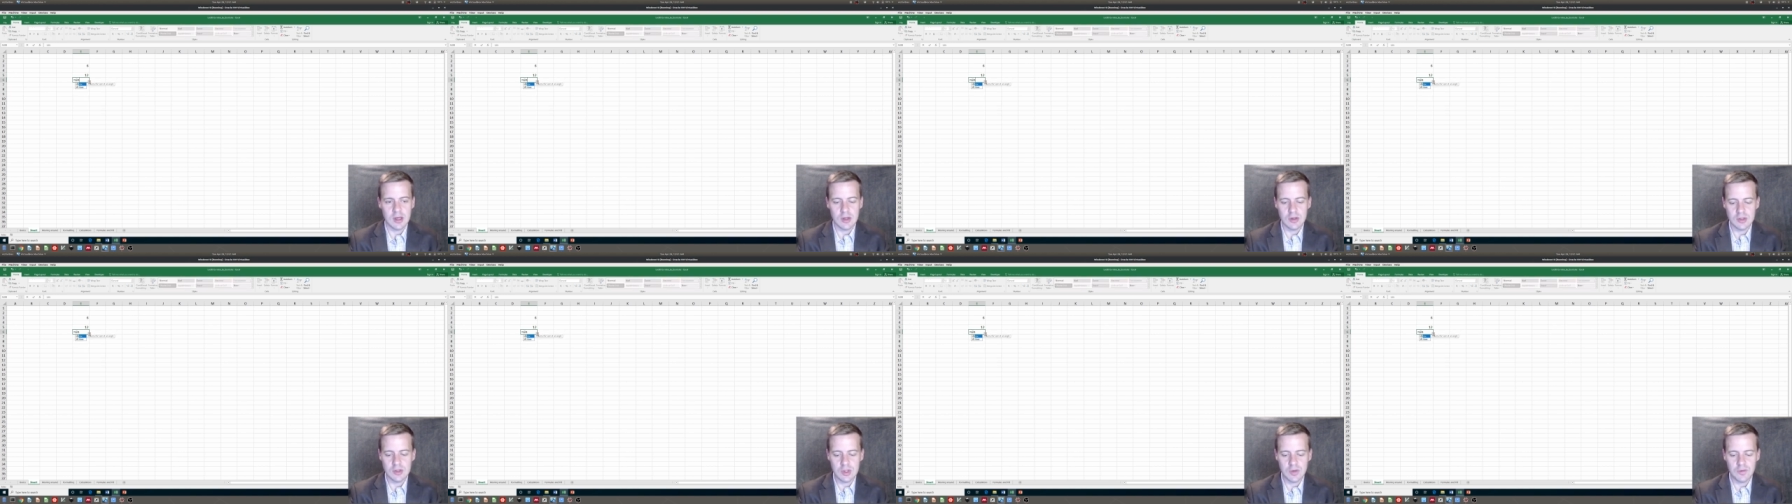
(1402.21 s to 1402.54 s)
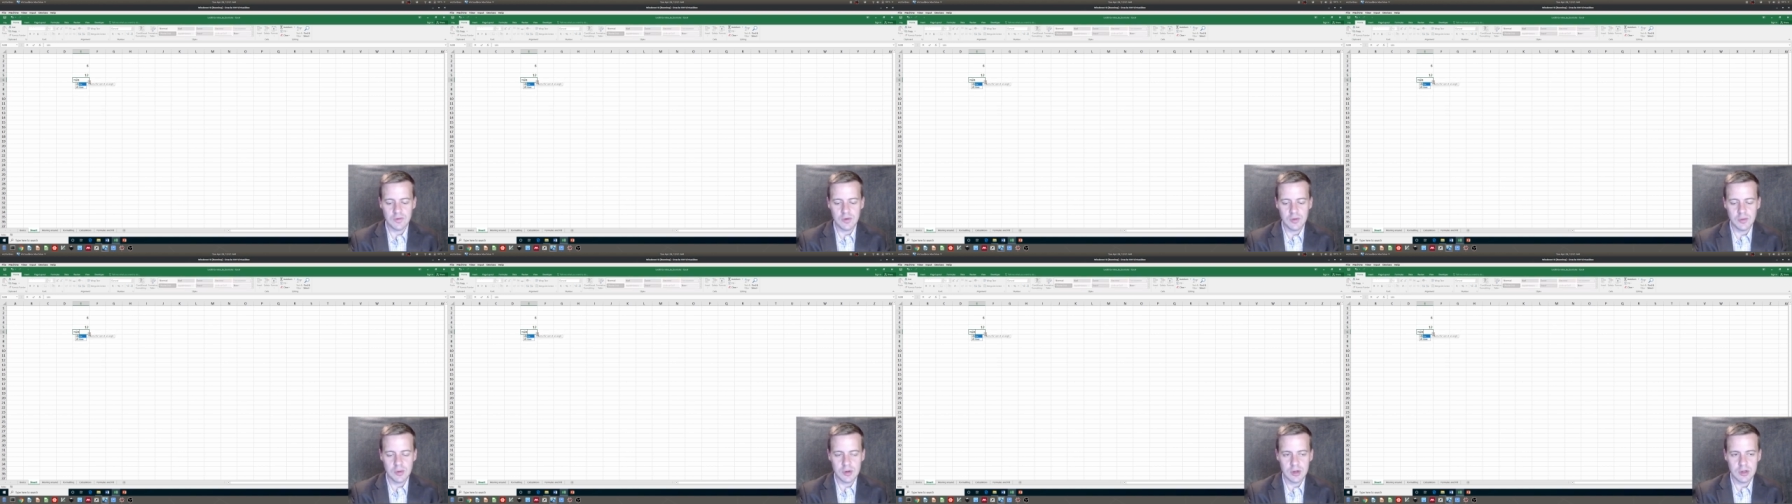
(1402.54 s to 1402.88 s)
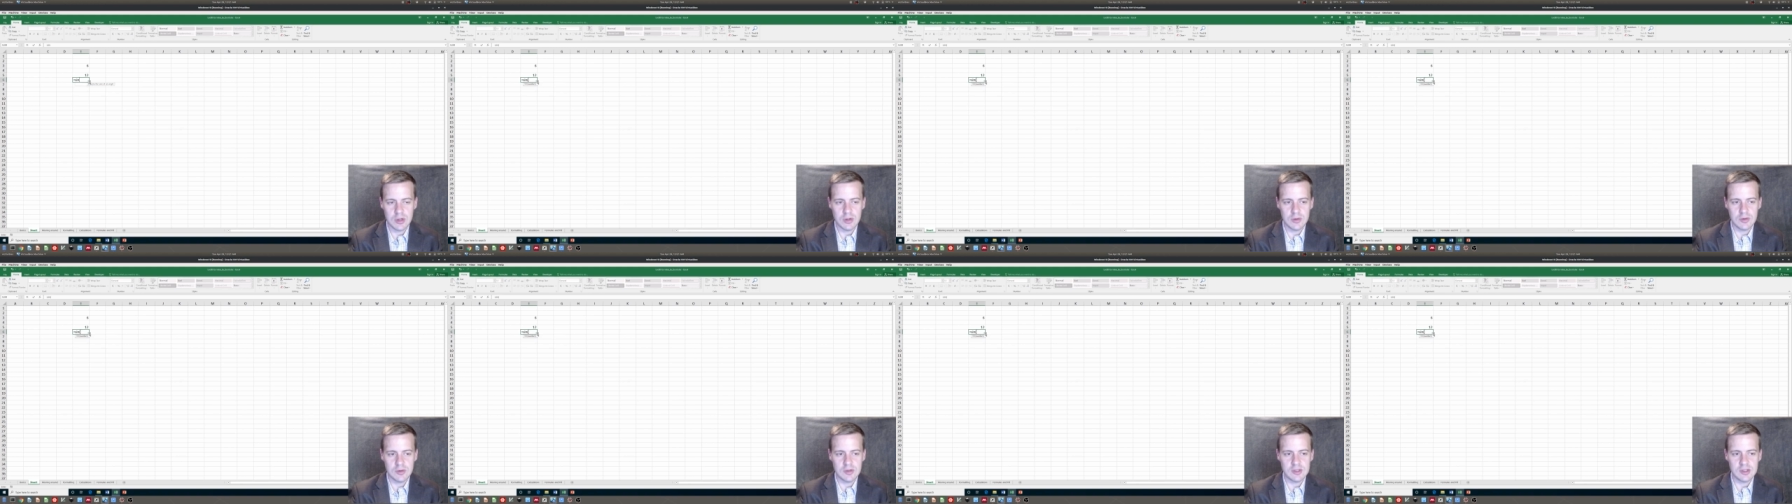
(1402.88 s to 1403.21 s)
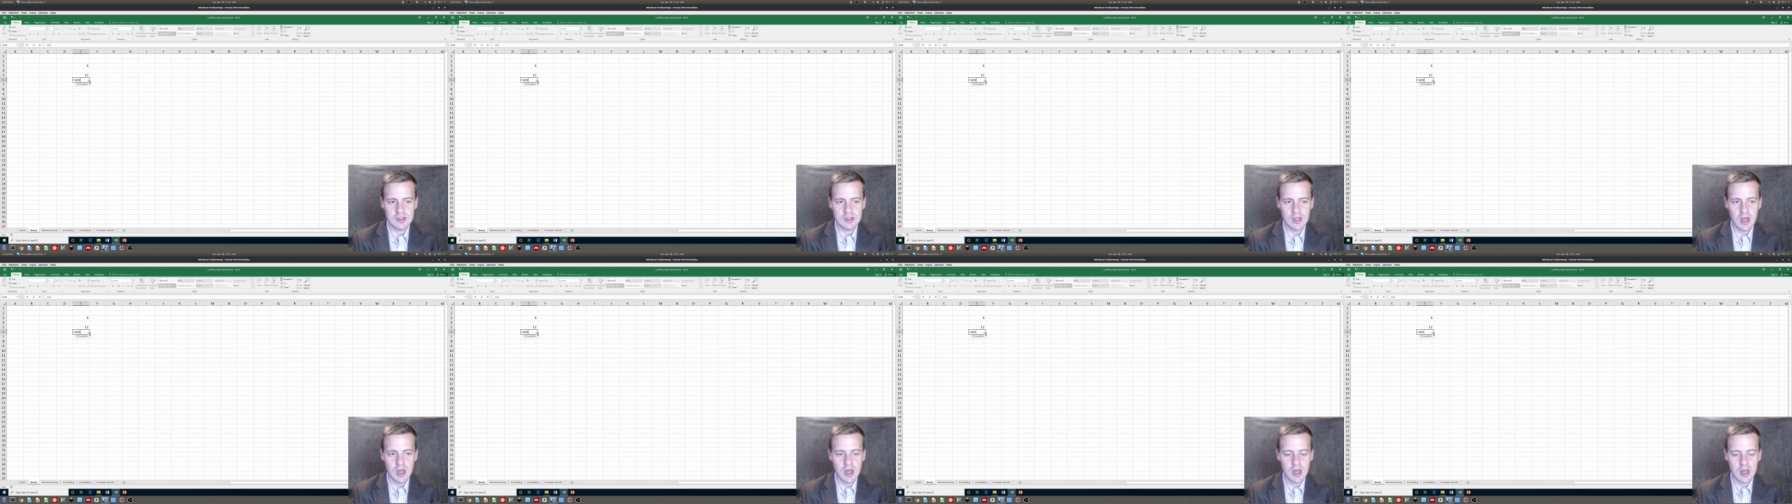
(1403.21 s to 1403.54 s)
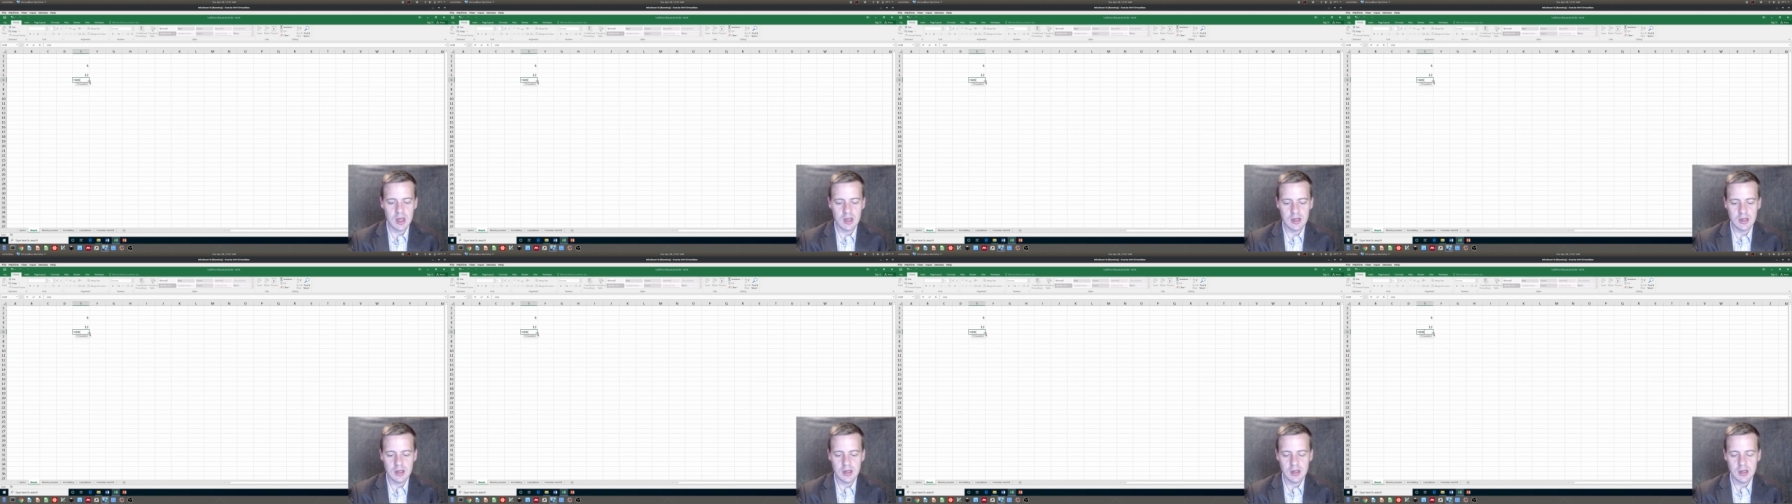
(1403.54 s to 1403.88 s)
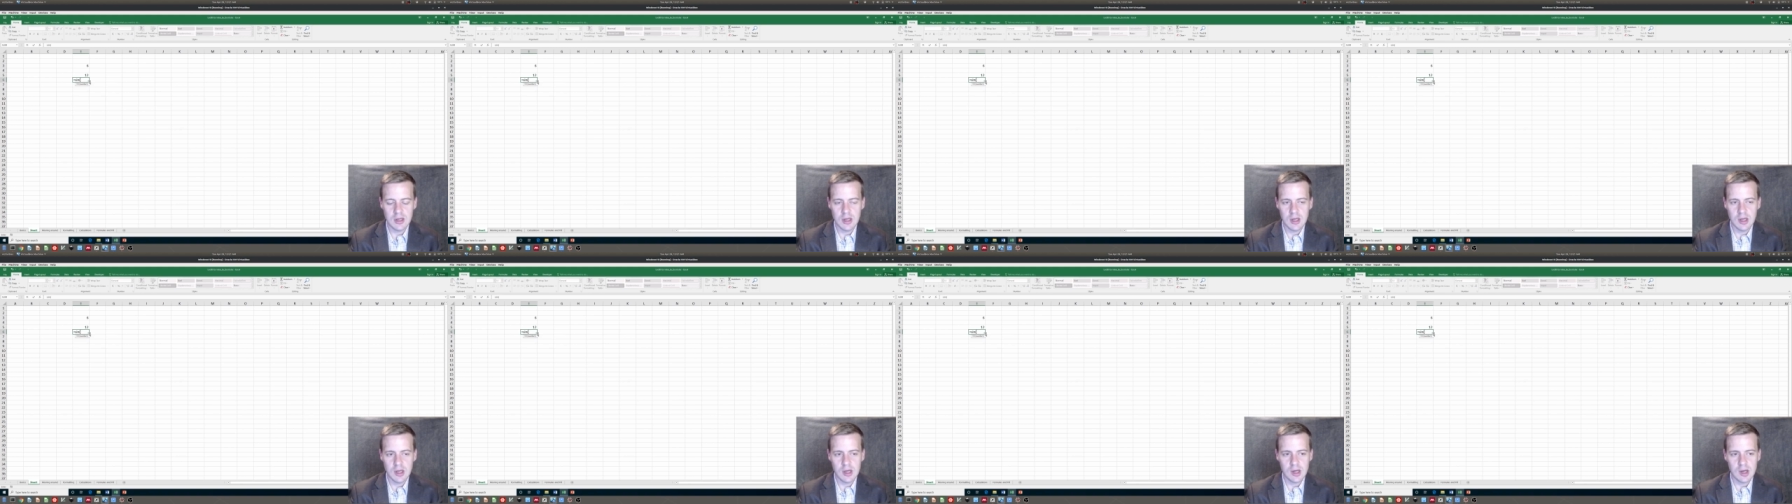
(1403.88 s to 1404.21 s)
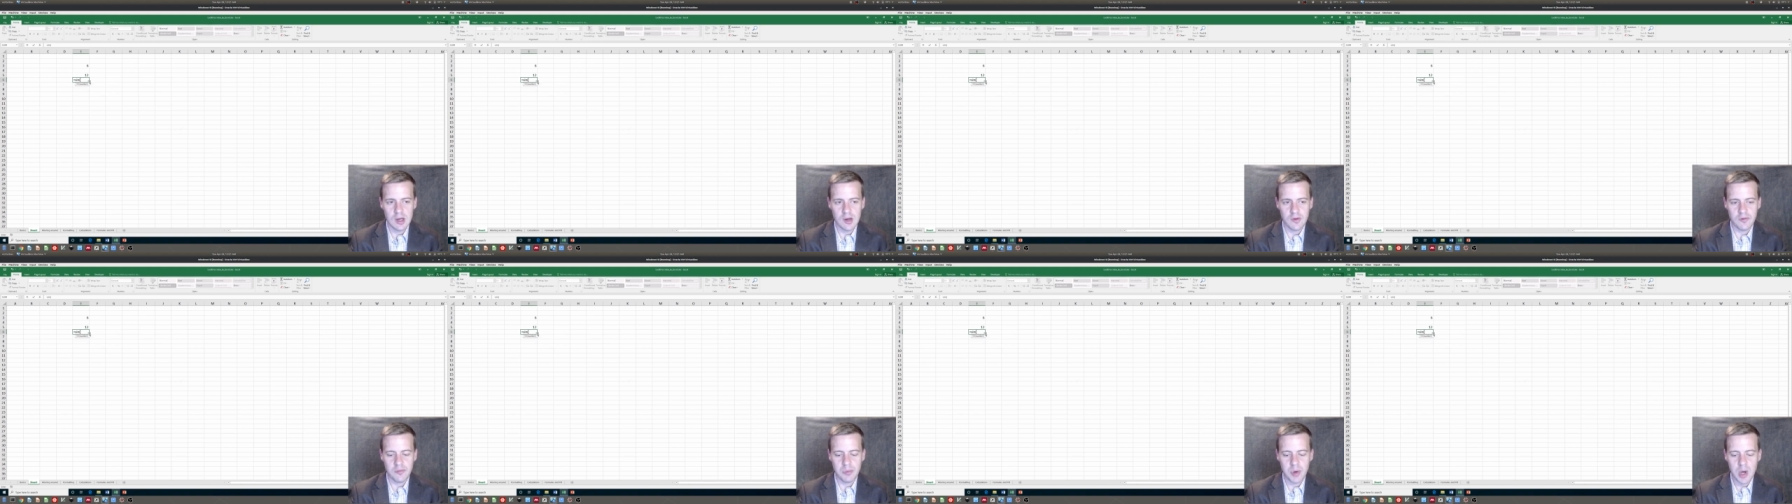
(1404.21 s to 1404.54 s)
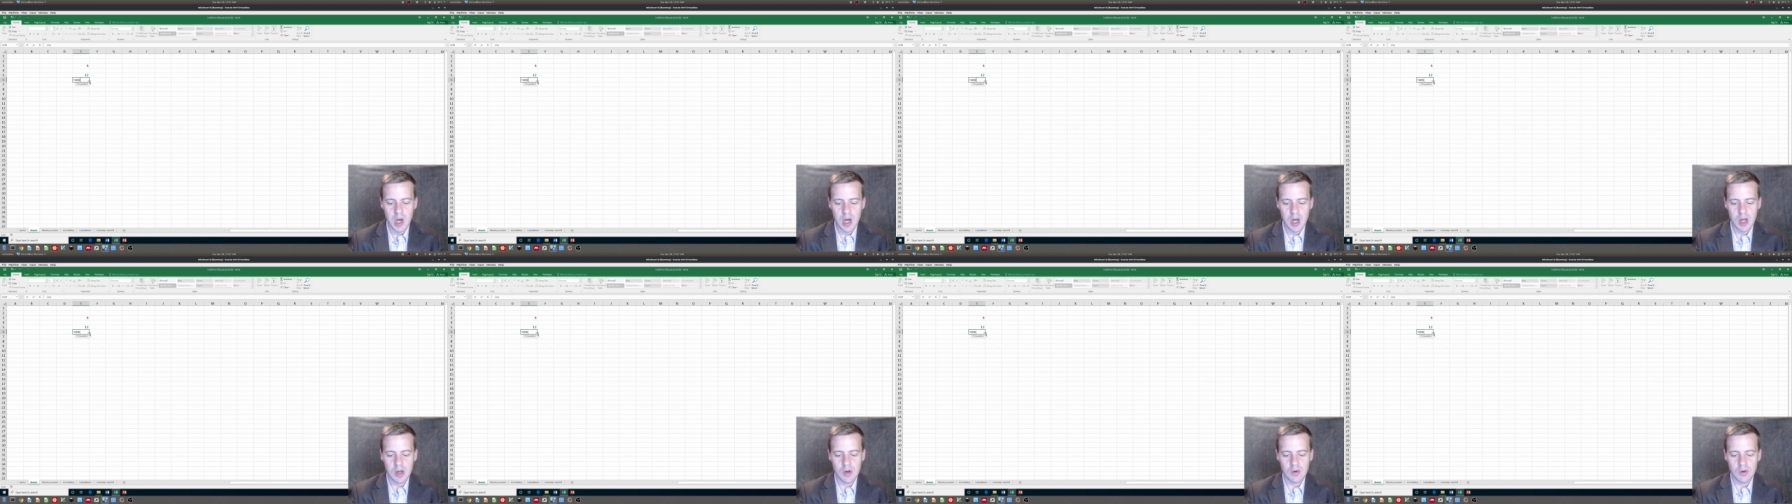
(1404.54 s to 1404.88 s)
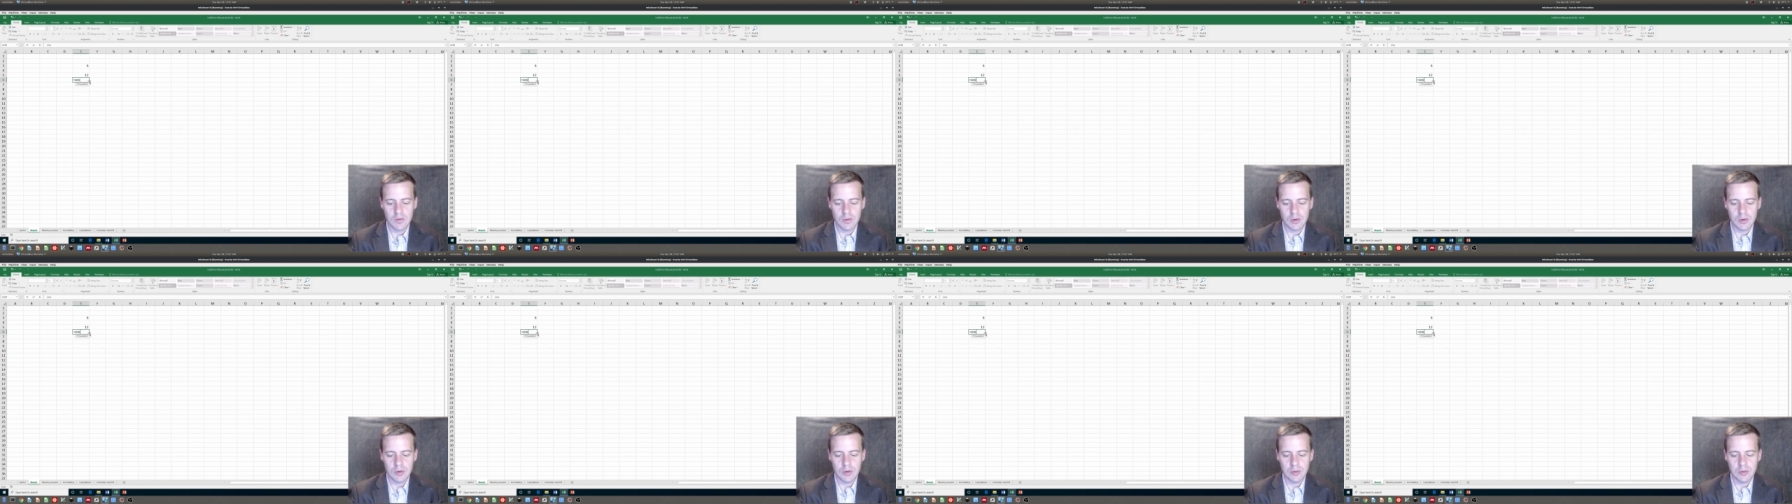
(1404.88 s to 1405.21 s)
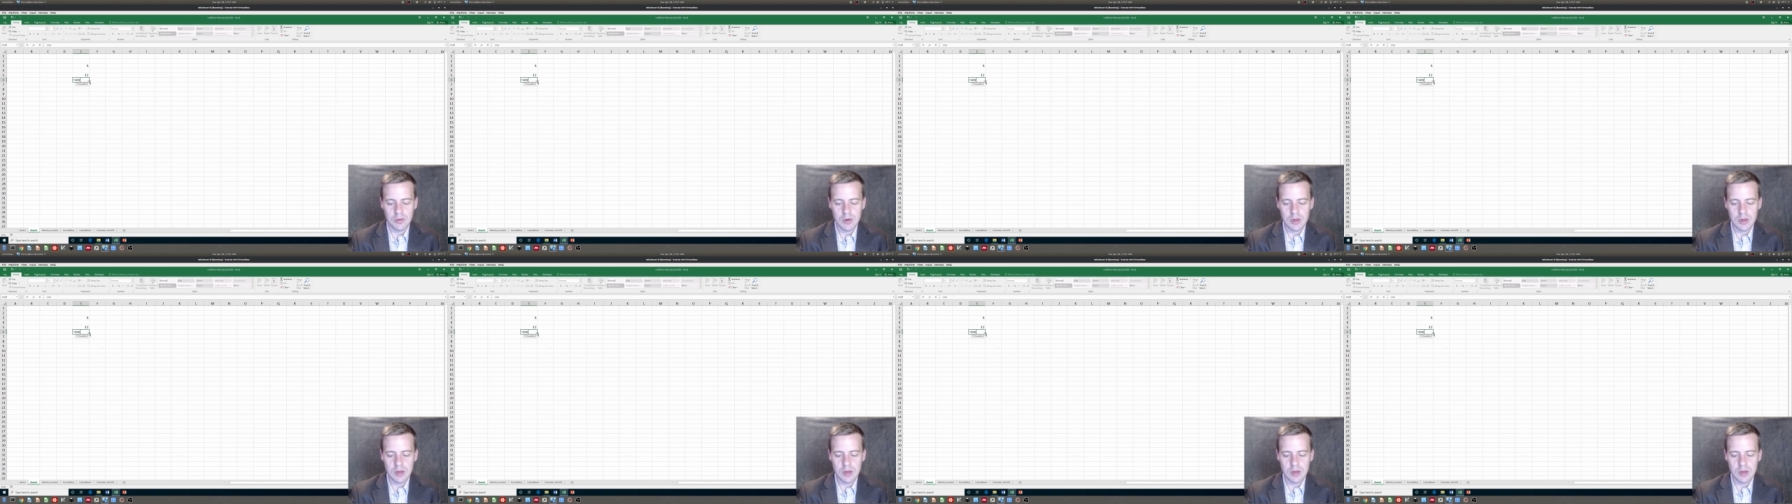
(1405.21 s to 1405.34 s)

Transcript: So if you want to do sine of pi over 3,